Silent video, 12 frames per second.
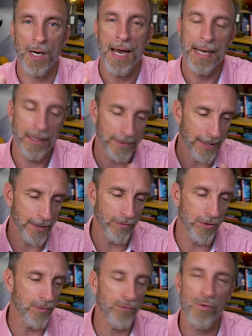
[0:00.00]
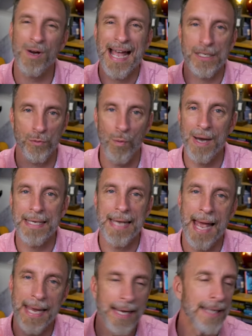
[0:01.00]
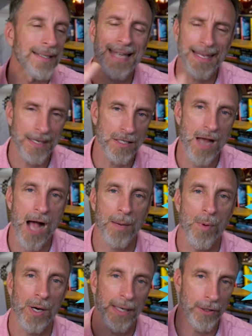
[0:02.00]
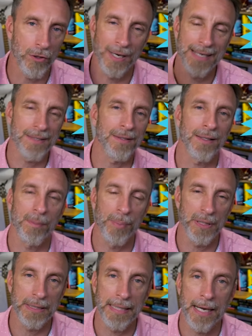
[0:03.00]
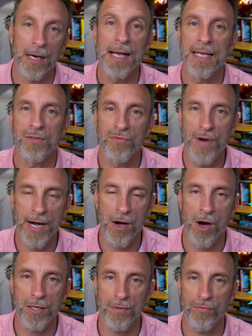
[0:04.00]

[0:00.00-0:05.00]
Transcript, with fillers: And I'll tell you, if you can forecast one day, just get in the stock market, you're instantly a billionaire. It's very hard to